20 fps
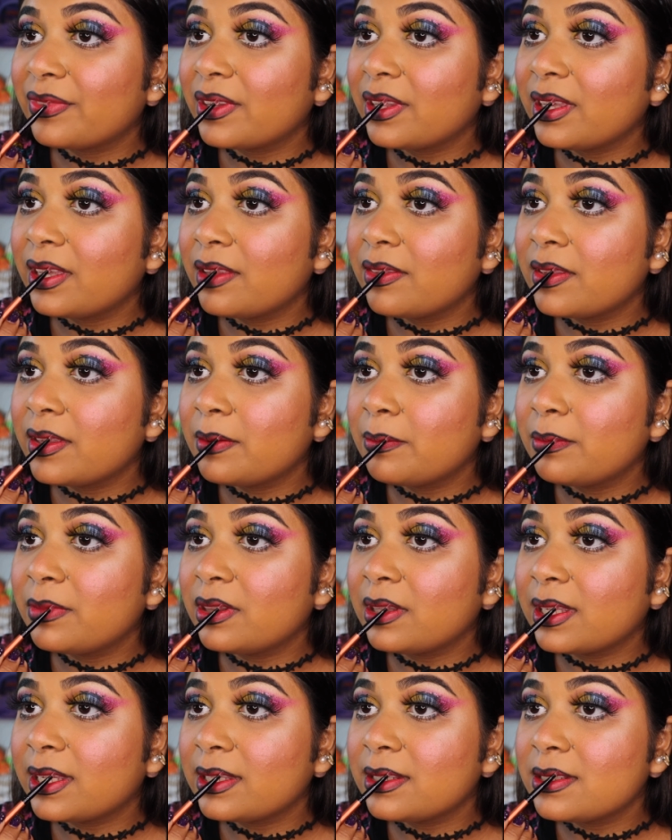and then
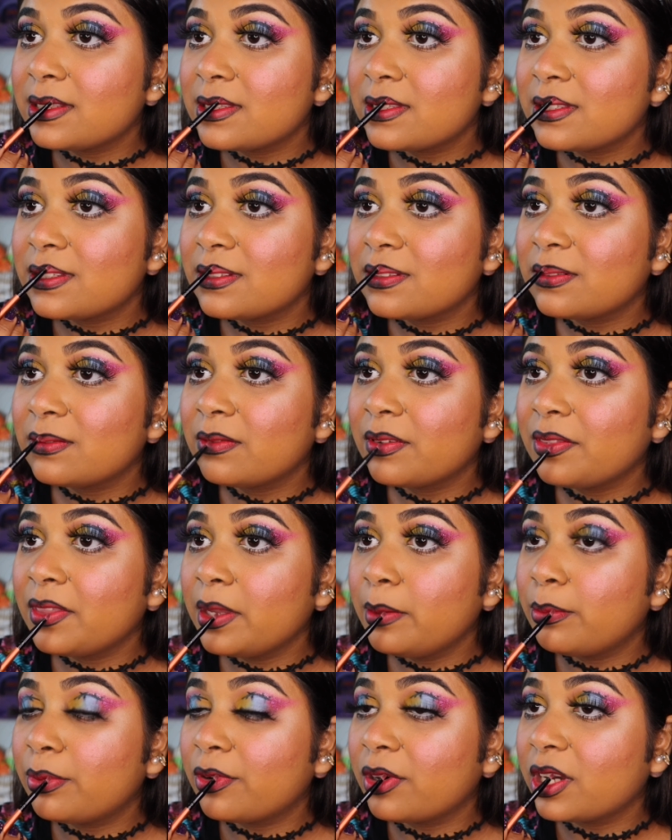blend with
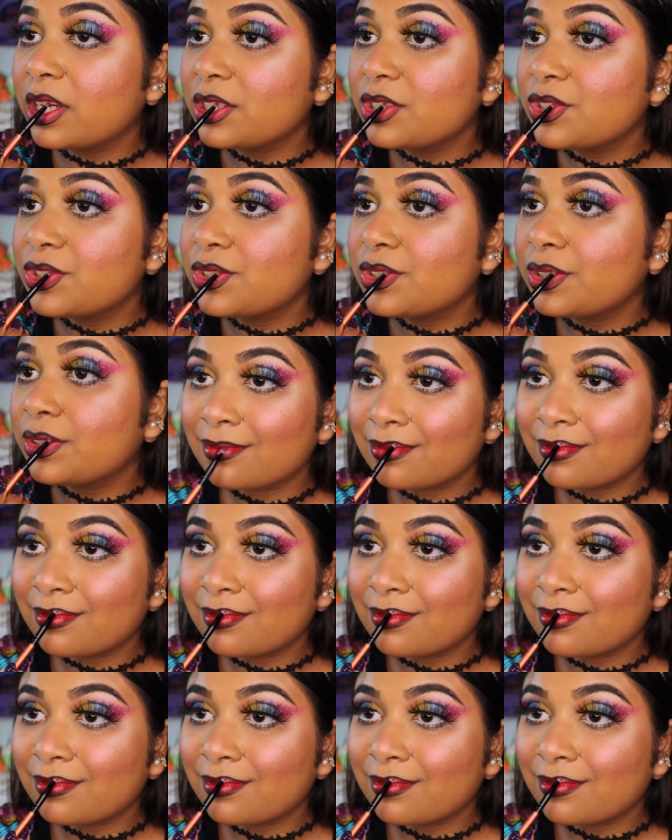a brush.